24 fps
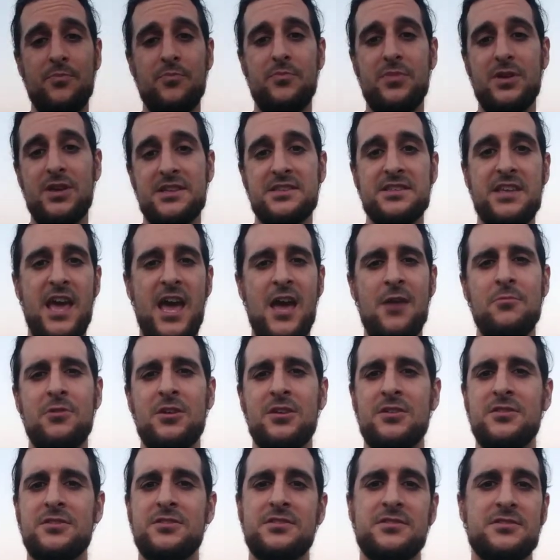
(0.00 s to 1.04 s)
biggest
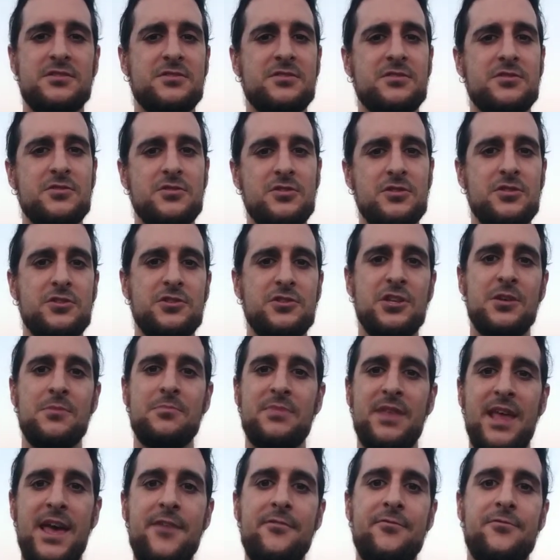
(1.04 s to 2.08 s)
habit and just
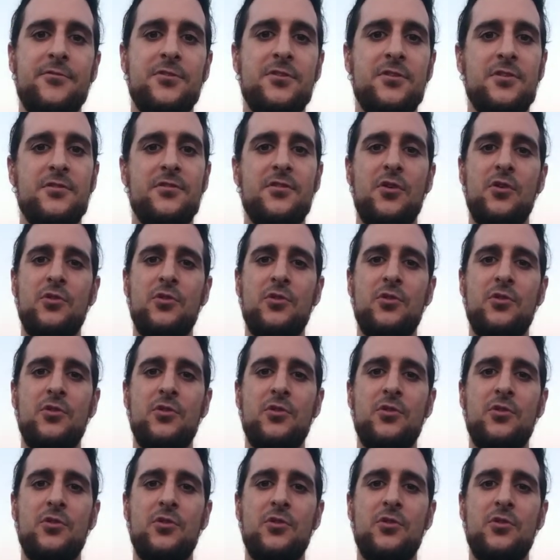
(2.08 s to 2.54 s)
dump that for